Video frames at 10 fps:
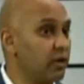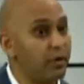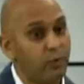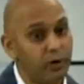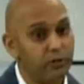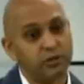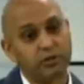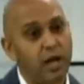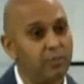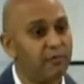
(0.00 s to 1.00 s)
I mean, realtors
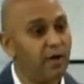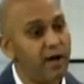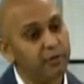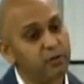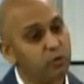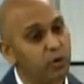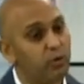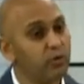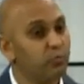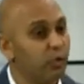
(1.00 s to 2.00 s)
to help you find, but you work
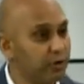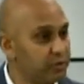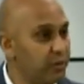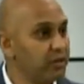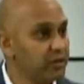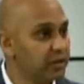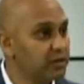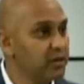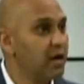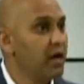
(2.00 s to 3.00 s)
with mortgage specialists.